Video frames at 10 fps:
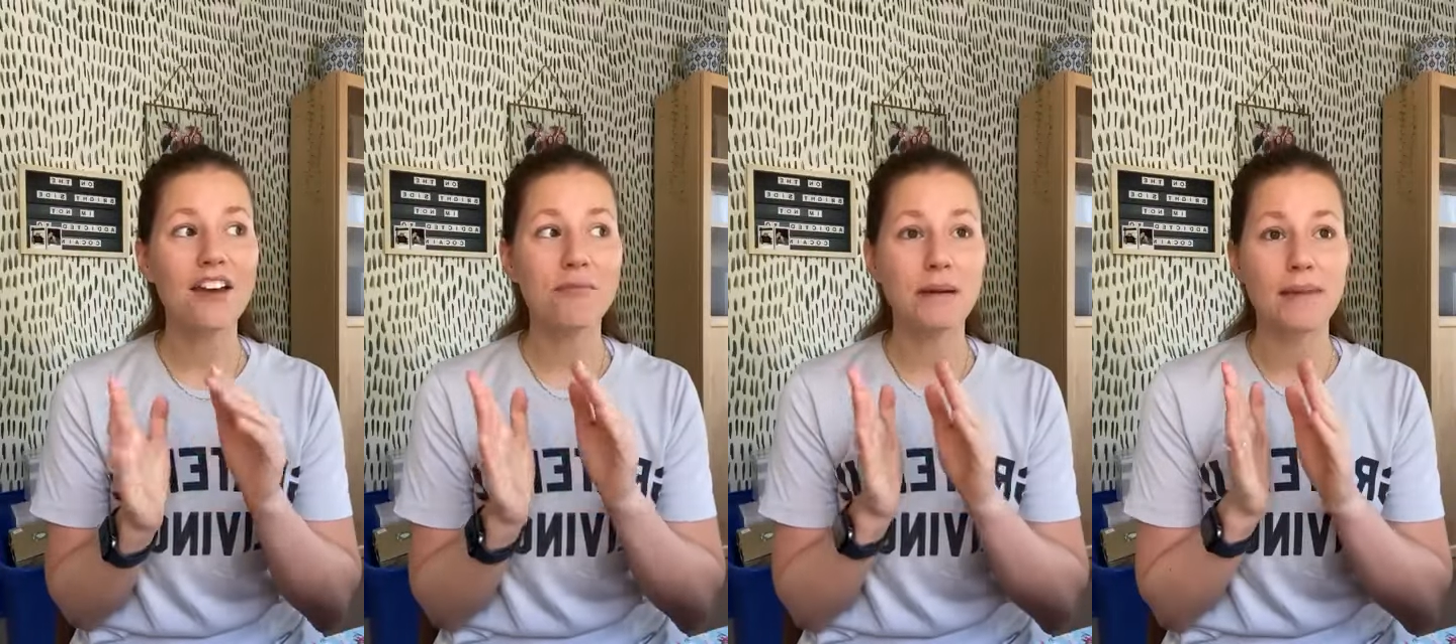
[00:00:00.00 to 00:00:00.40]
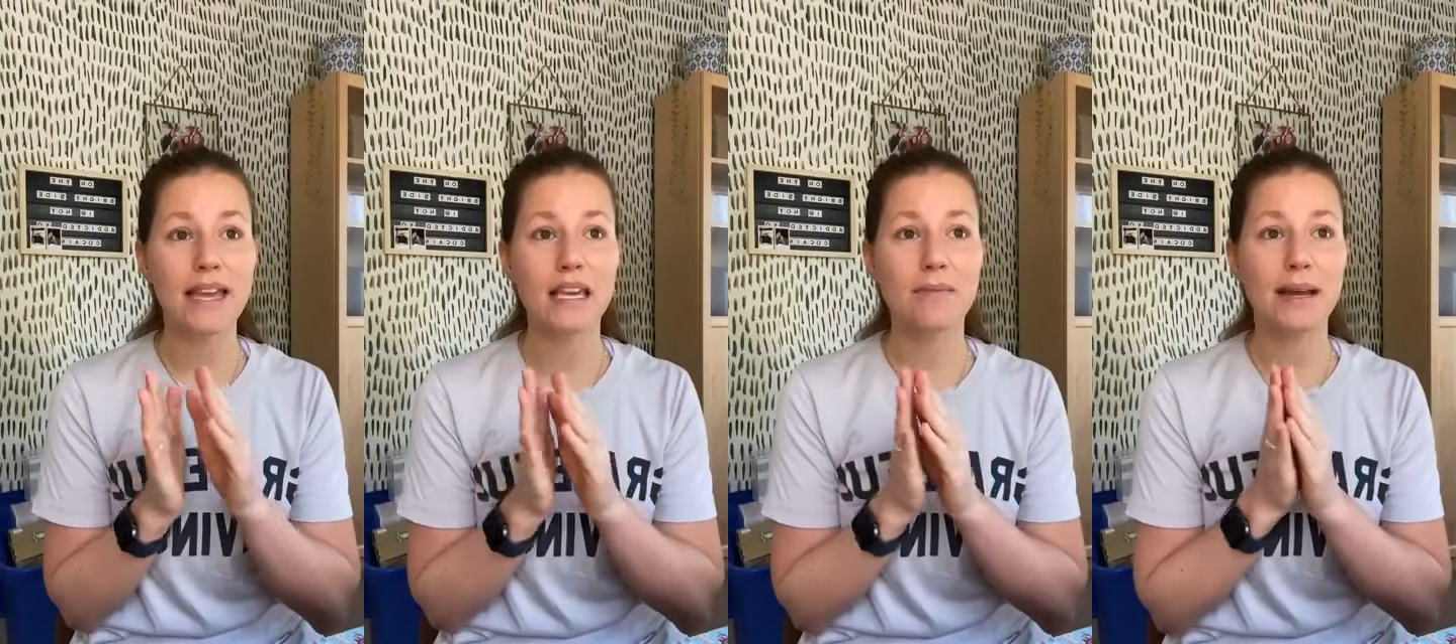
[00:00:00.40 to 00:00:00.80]
have been
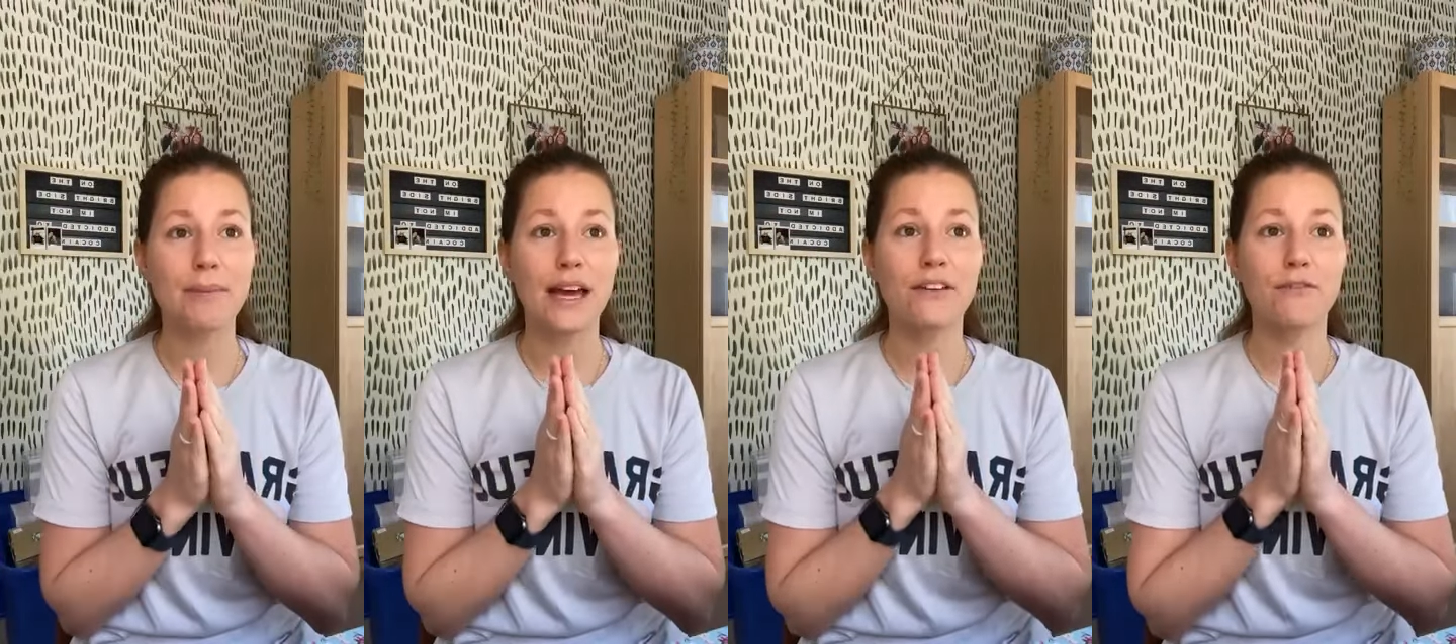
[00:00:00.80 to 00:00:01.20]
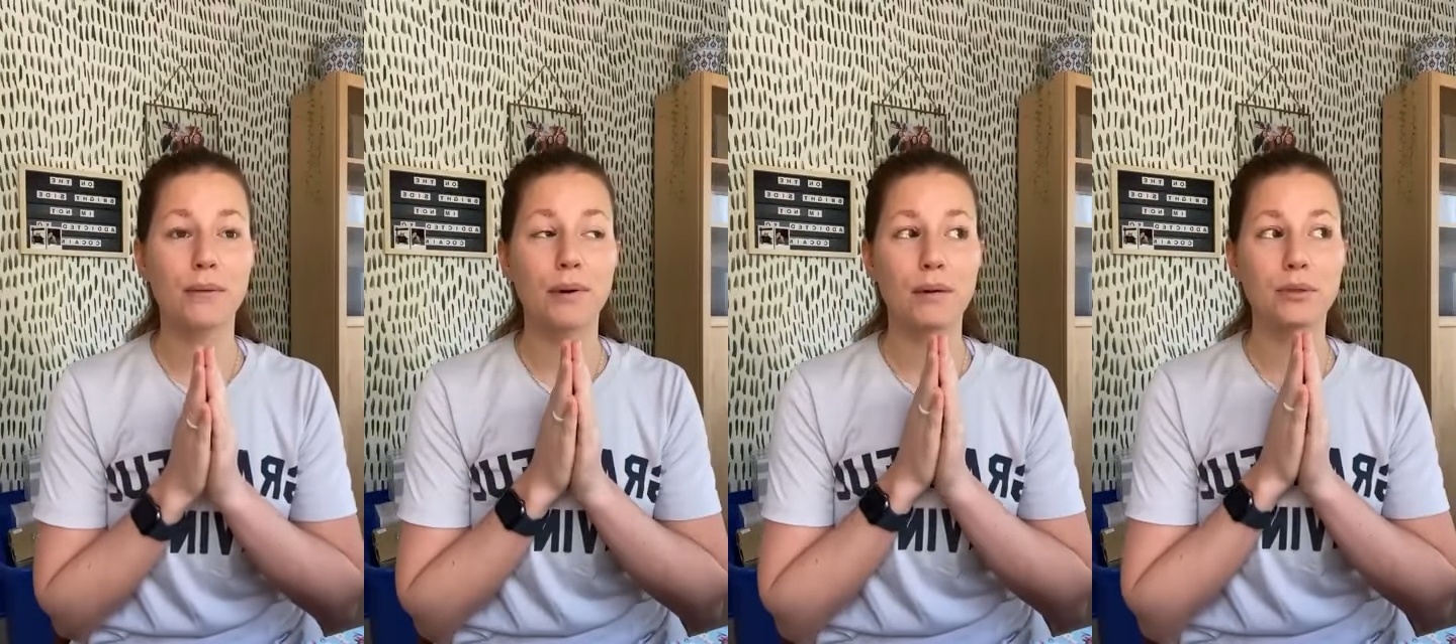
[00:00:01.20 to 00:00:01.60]
making my bed
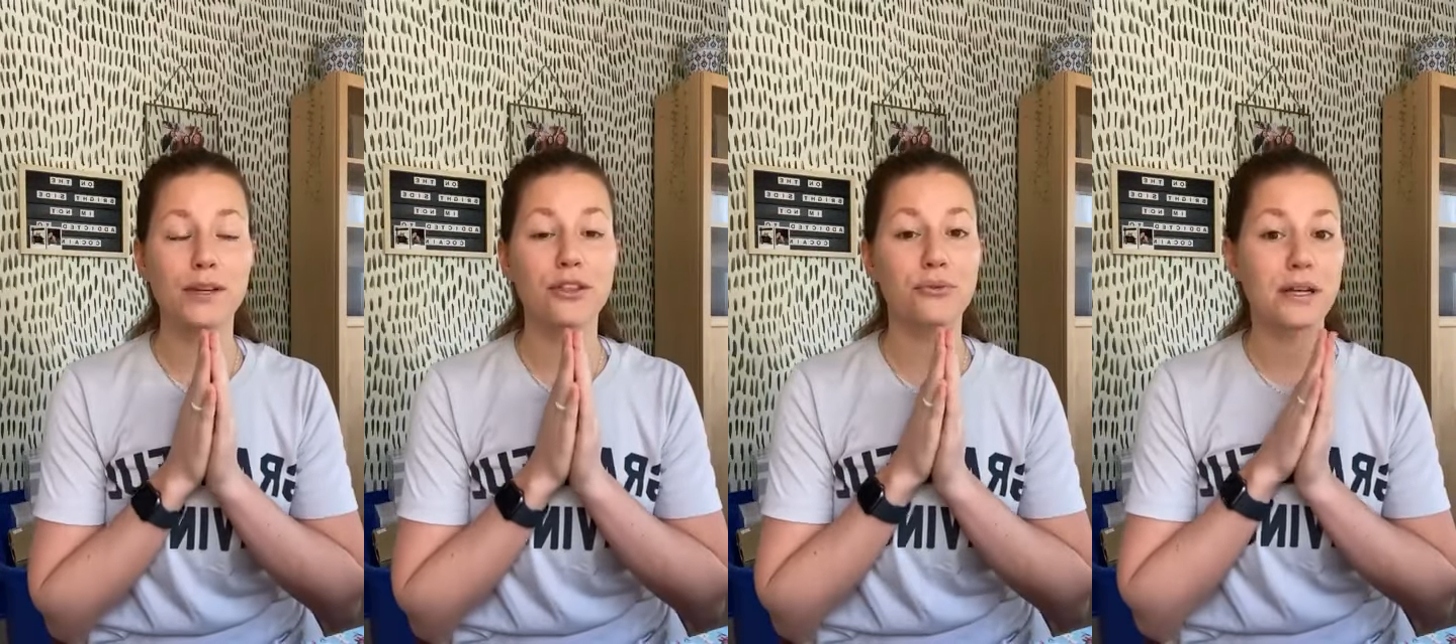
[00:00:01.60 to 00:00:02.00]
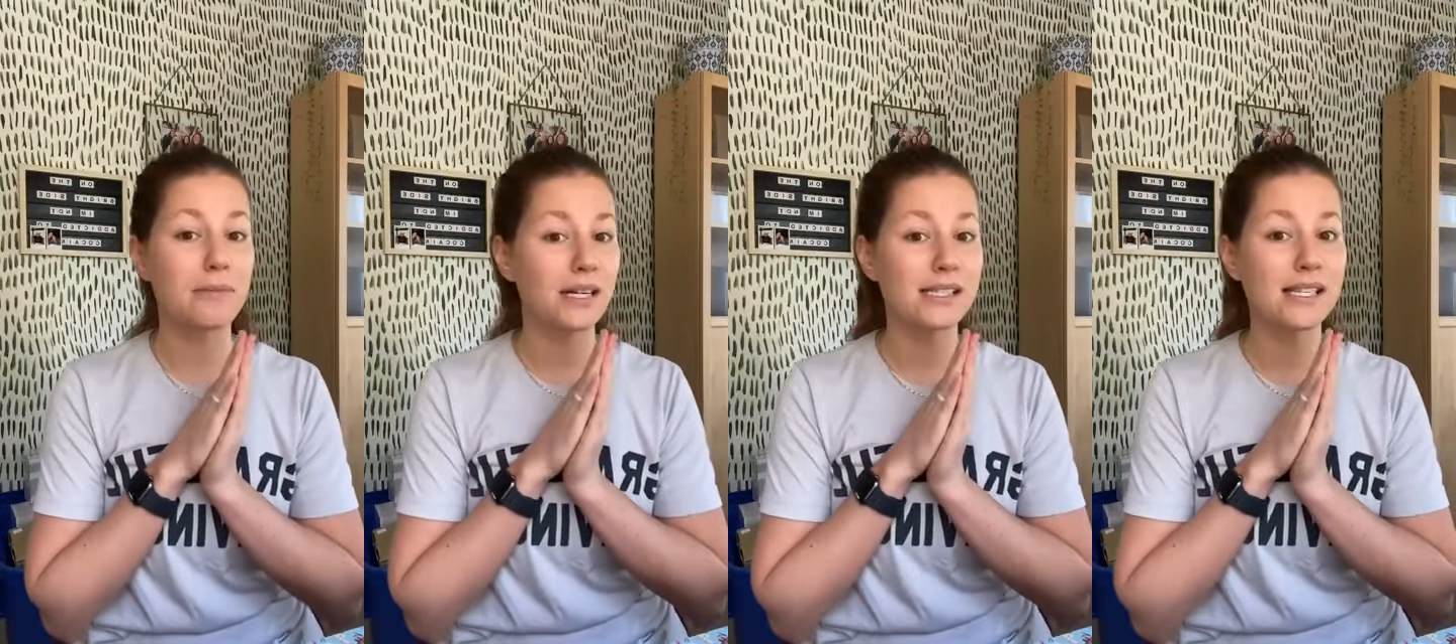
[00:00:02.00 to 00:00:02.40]
for probably
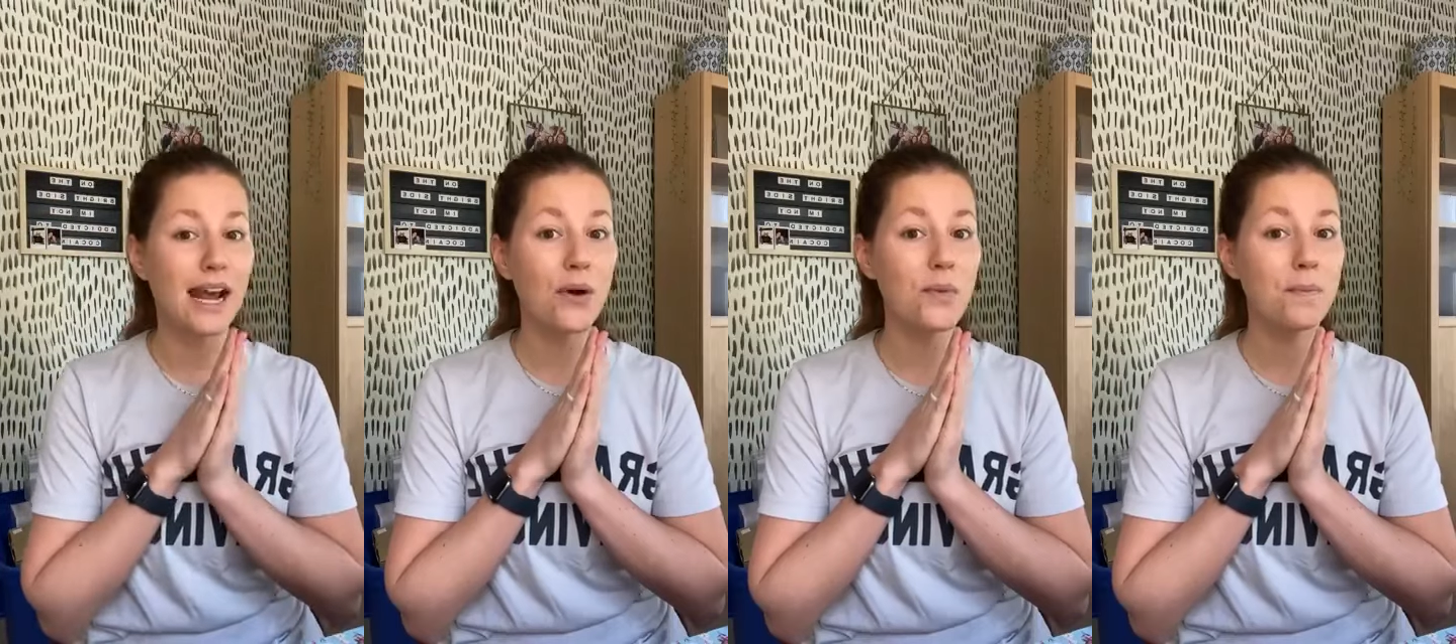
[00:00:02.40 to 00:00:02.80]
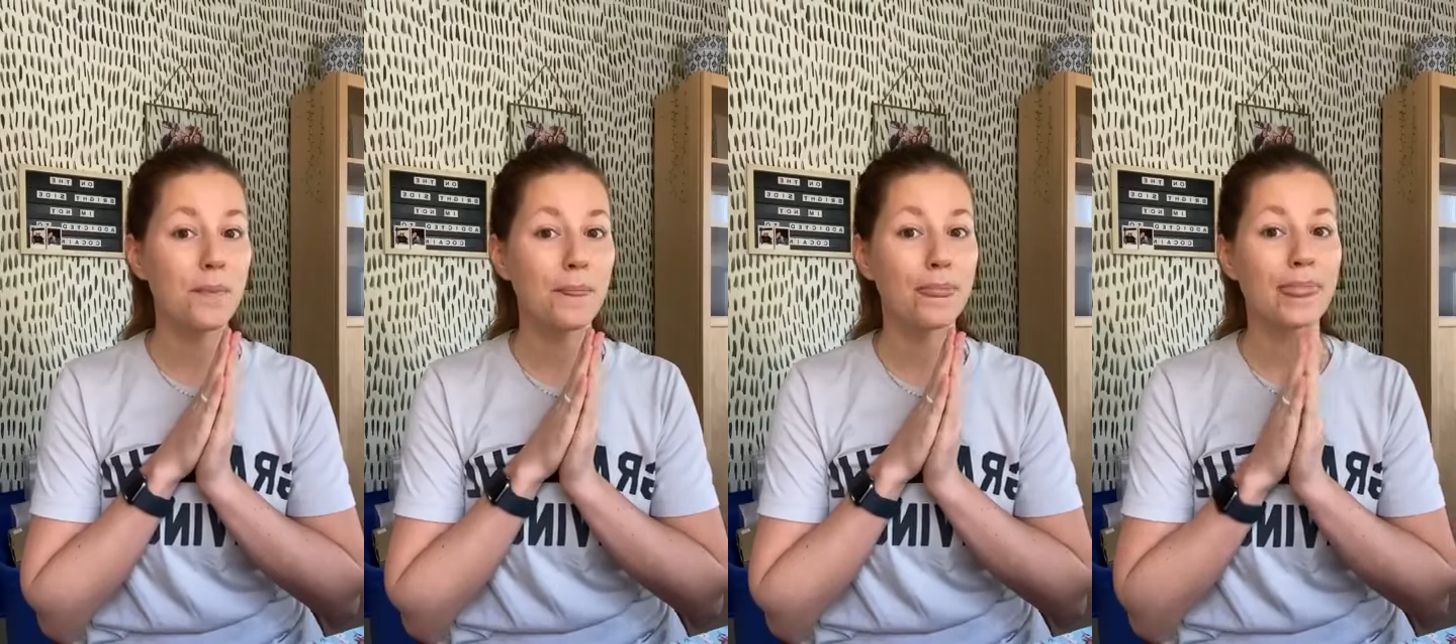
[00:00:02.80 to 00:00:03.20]
three months now.